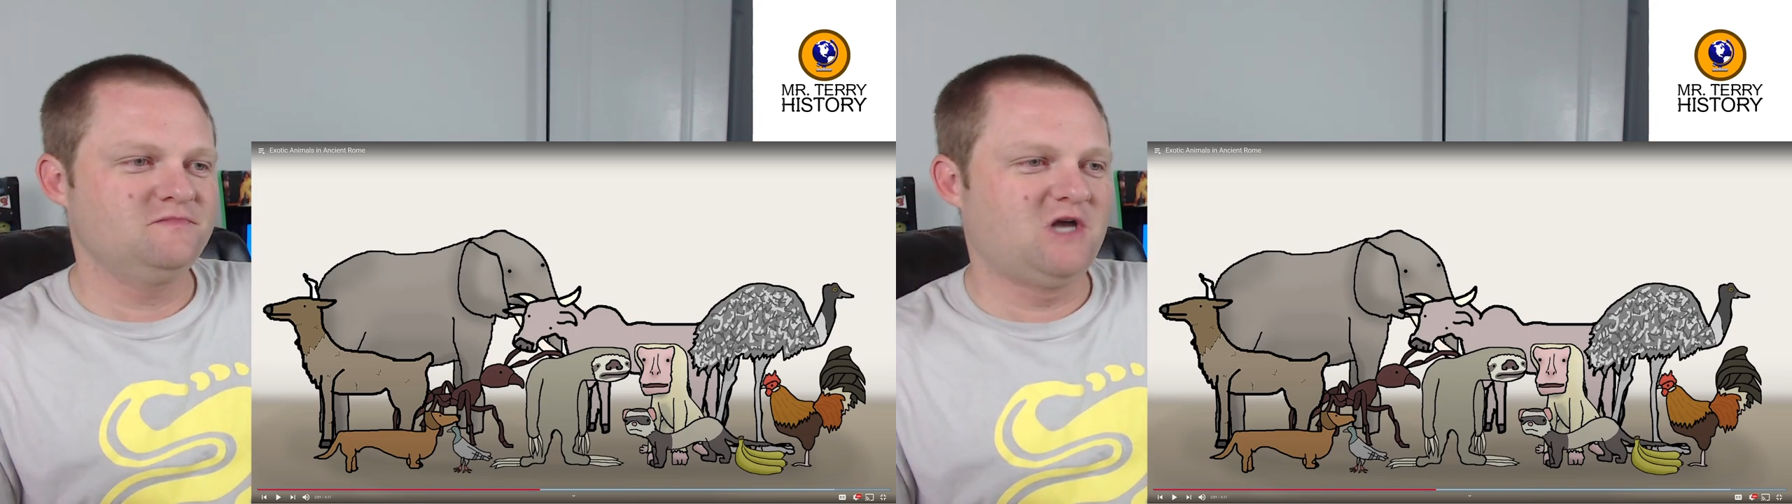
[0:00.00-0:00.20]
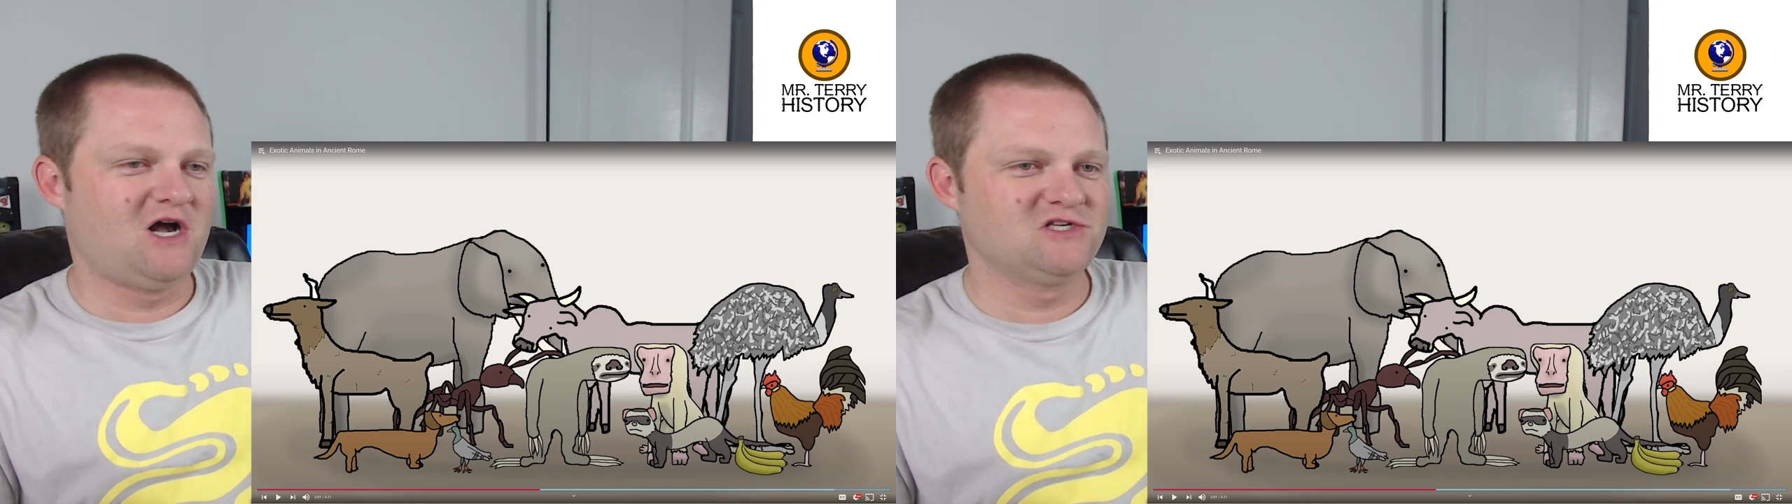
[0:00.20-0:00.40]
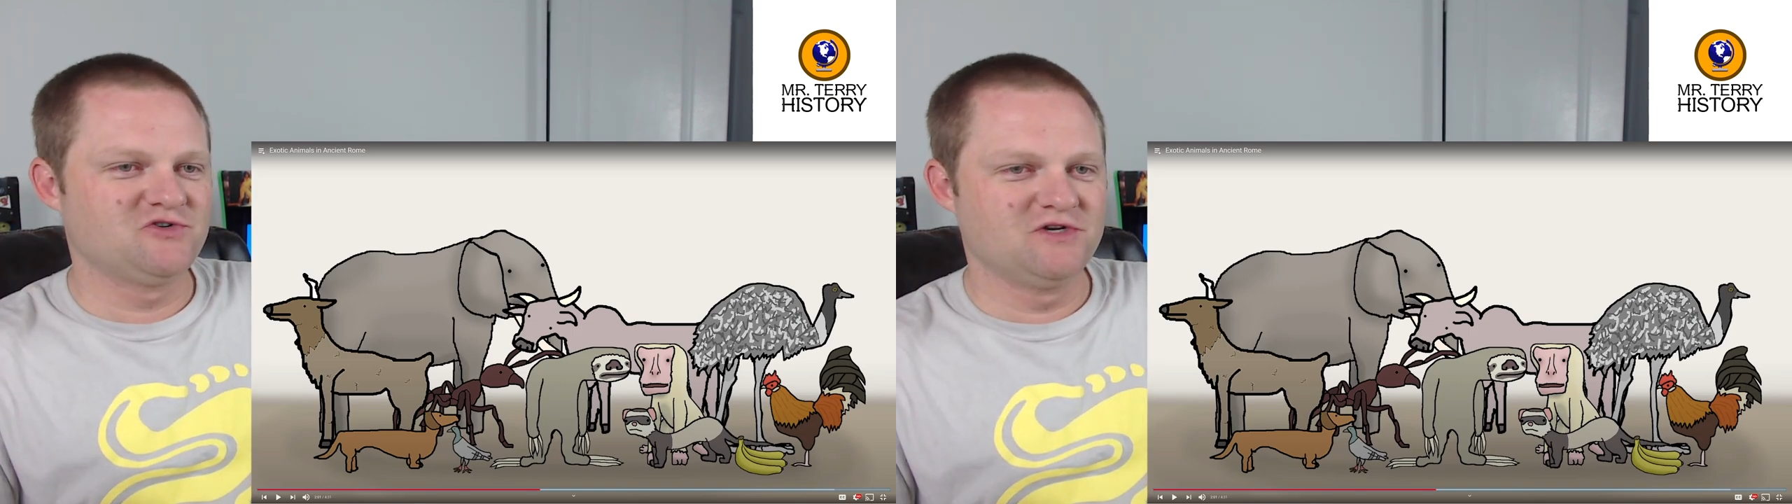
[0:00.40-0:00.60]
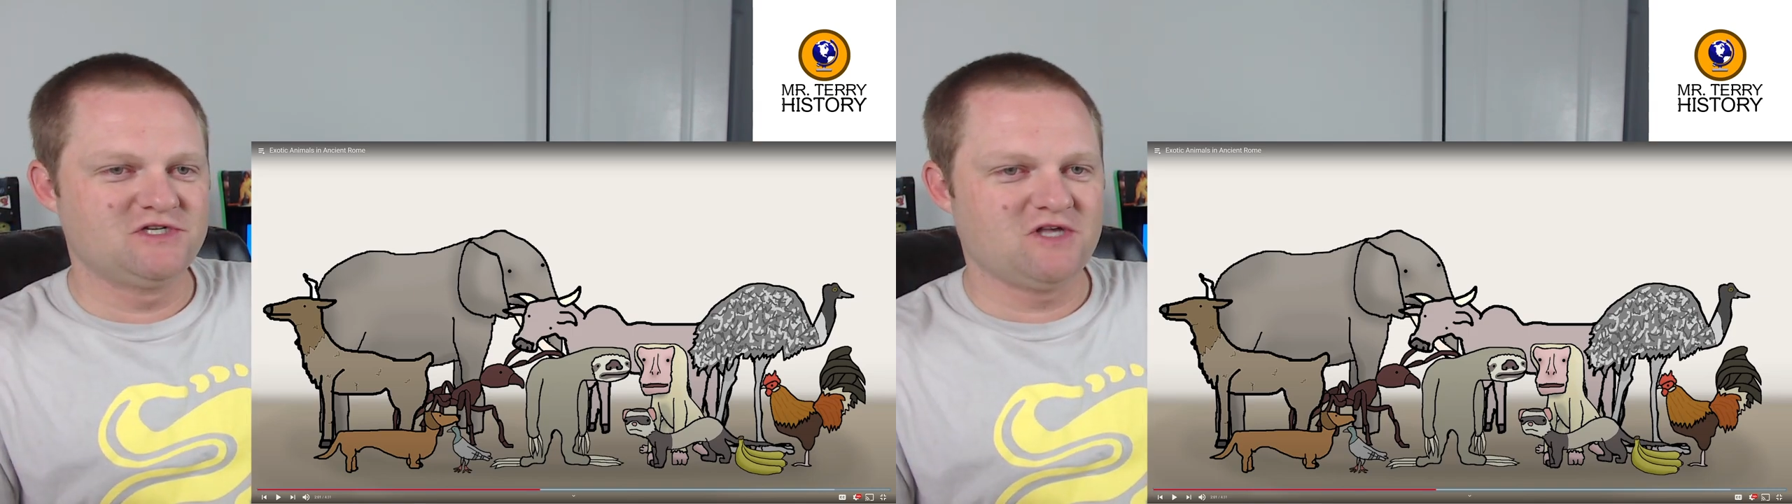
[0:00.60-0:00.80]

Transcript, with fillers: ostrich